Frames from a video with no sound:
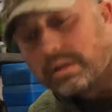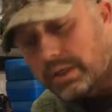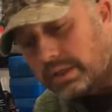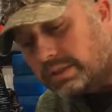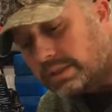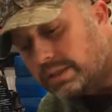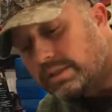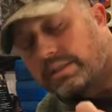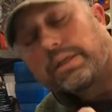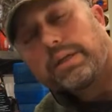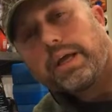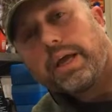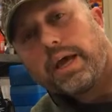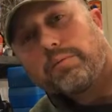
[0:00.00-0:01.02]

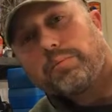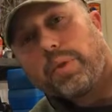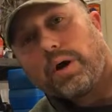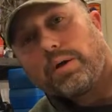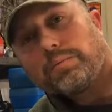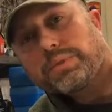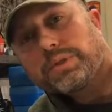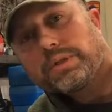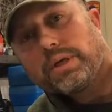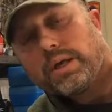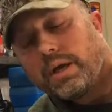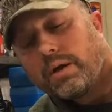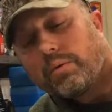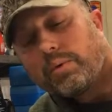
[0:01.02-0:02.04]
consistent head bumps
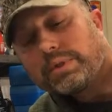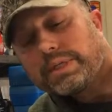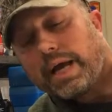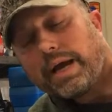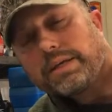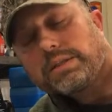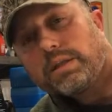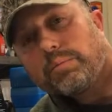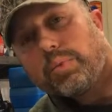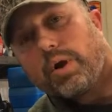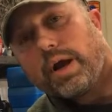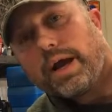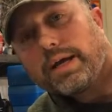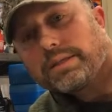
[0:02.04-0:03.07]
when sizing the
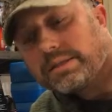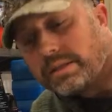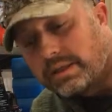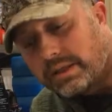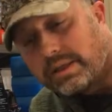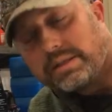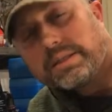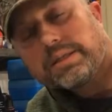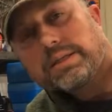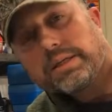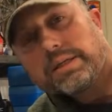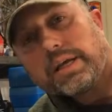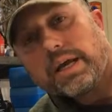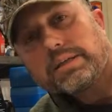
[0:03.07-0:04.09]
brass and
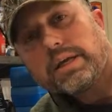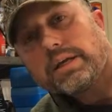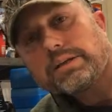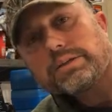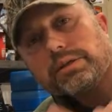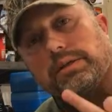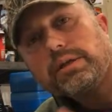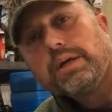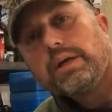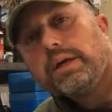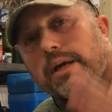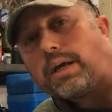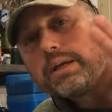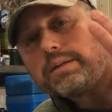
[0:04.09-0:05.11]
consistent neck tension.
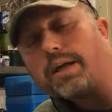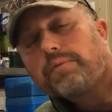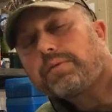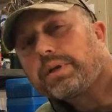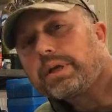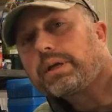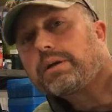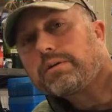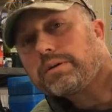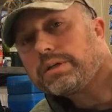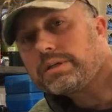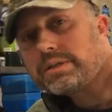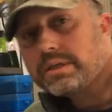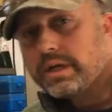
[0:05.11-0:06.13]
It definitely
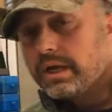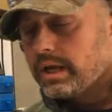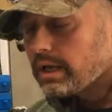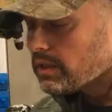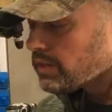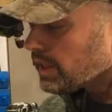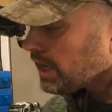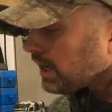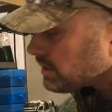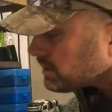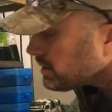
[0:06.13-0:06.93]
increases that